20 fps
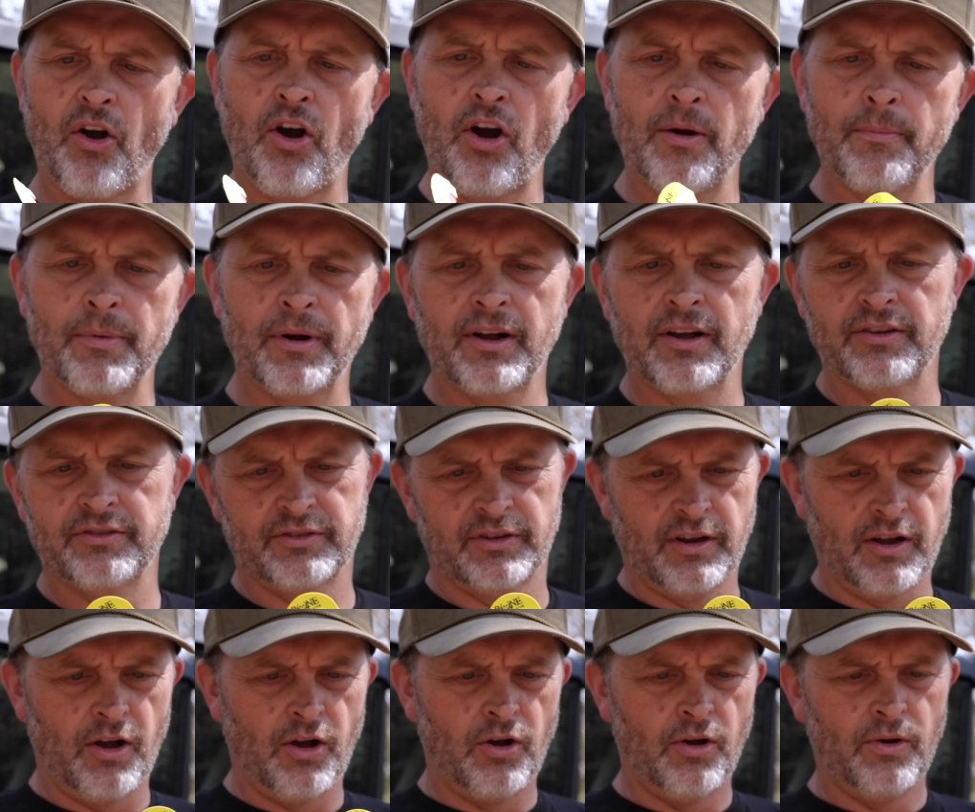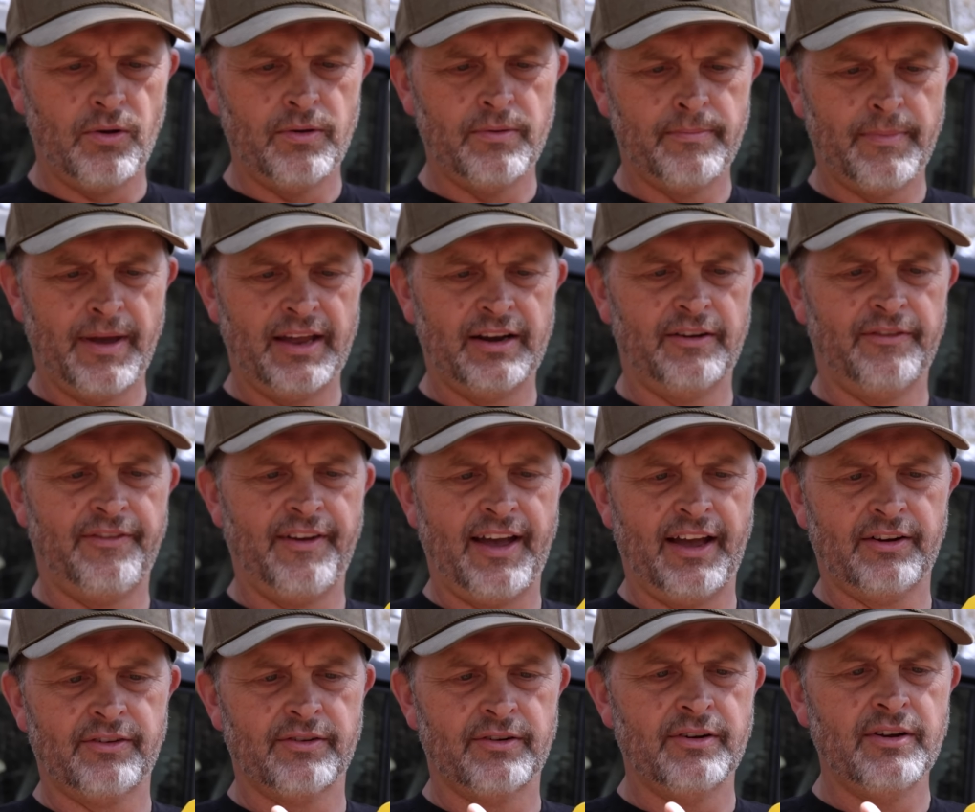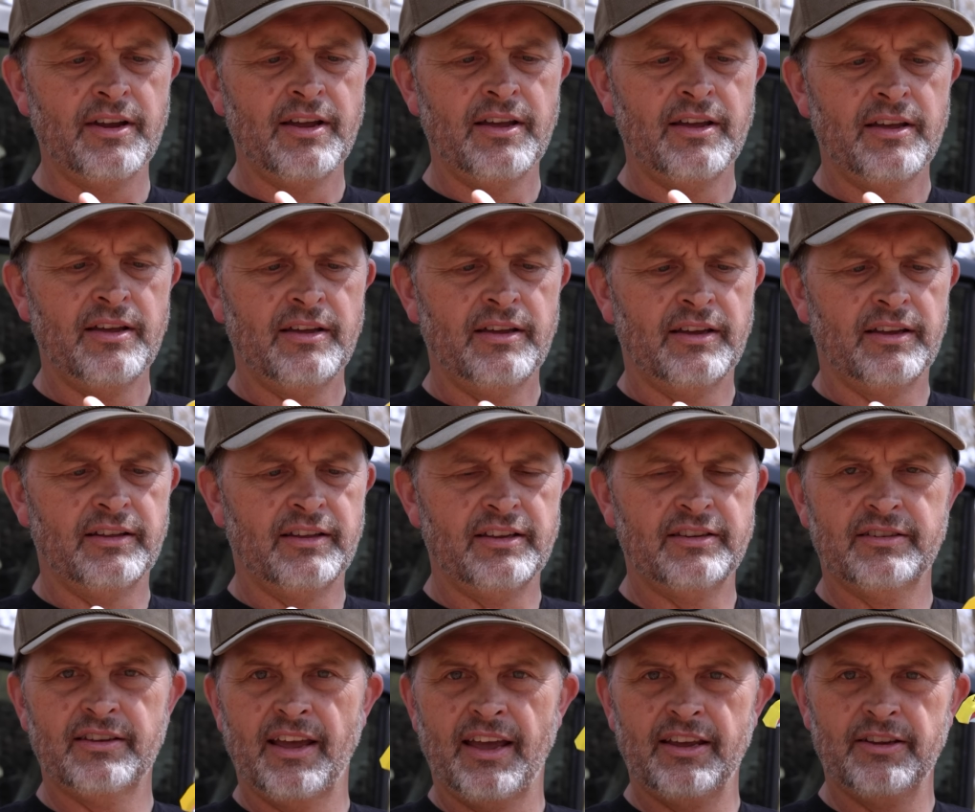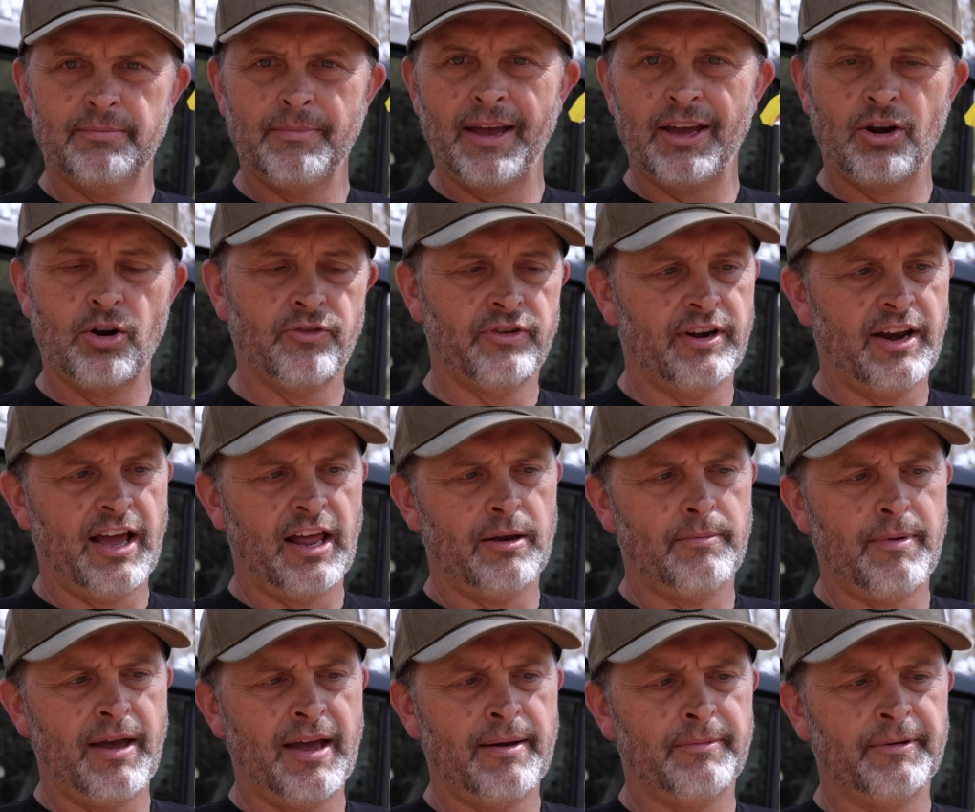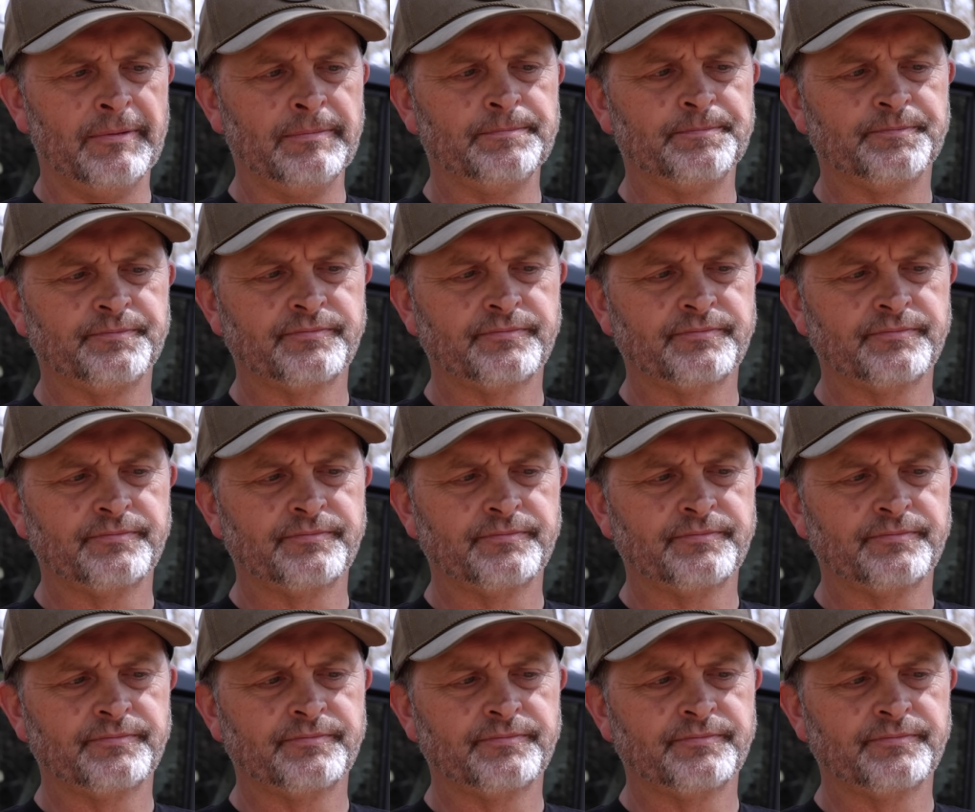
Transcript: are, because the call manufacturer, in this case made over in Alabama,